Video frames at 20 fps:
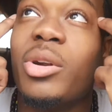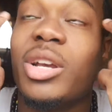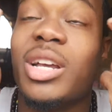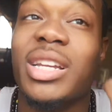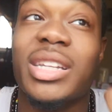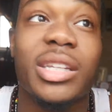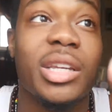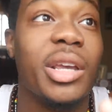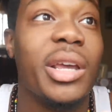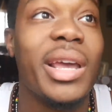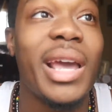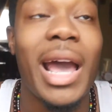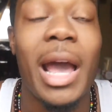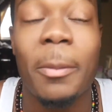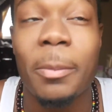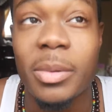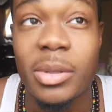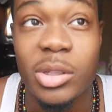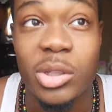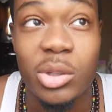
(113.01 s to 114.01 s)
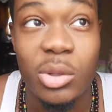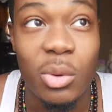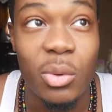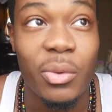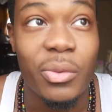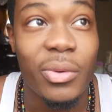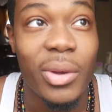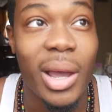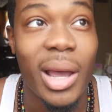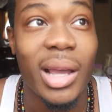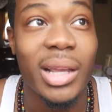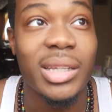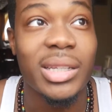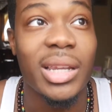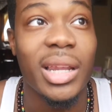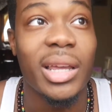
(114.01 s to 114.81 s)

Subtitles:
because it happened so fast.